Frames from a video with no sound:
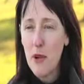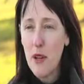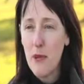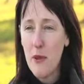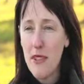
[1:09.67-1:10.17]

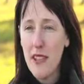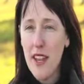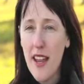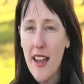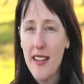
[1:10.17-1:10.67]
working with
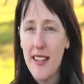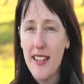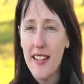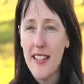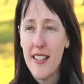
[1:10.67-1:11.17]
Deanne
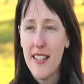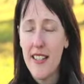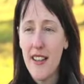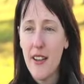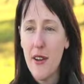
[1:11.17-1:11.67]

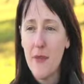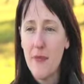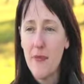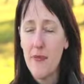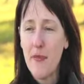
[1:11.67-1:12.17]
is
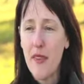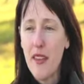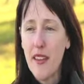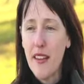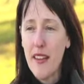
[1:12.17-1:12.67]
um,
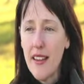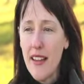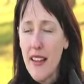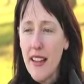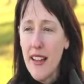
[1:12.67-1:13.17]

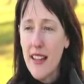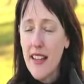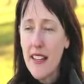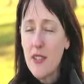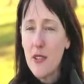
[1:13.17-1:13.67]

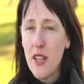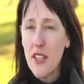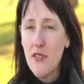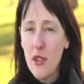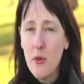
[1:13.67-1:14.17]
is her
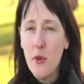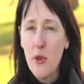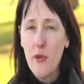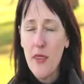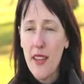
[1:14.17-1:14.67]
sense of
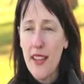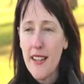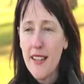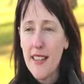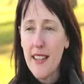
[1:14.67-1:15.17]
humor,
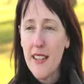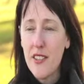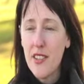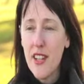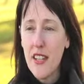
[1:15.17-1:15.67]
and uh,
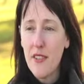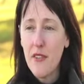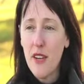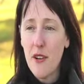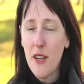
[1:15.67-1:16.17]
she has a
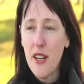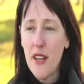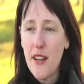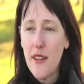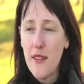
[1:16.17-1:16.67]

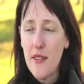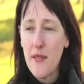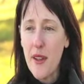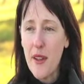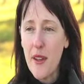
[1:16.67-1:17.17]
very
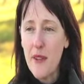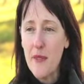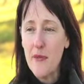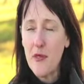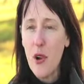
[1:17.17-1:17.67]

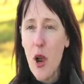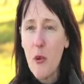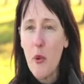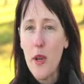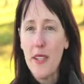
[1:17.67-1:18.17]
um, dry
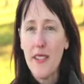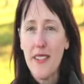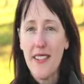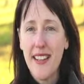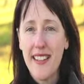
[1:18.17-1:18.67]
wit,
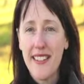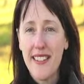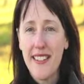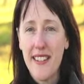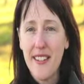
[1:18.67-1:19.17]

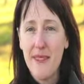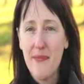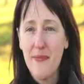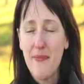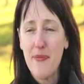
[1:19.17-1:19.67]
and
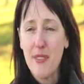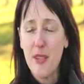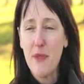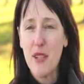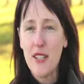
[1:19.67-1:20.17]
um,
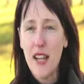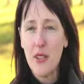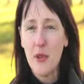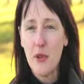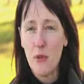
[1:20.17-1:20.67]
she brings that
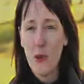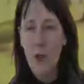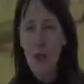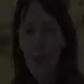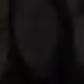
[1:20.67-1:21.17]
to her
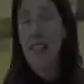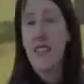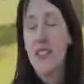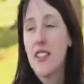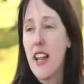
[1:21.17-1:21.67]
work. Like
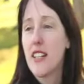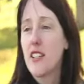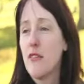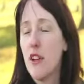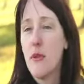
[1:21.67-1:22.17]
she's
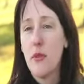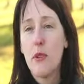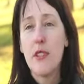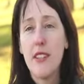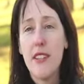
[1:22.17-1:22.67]
actually a funny
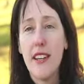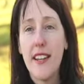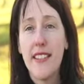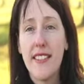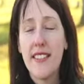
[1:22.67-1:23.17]
person,
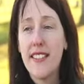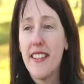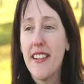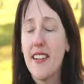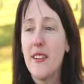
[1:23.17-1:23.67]
and
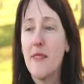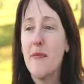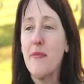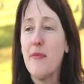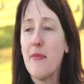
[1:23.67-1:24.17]

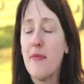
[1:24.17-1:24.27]
um,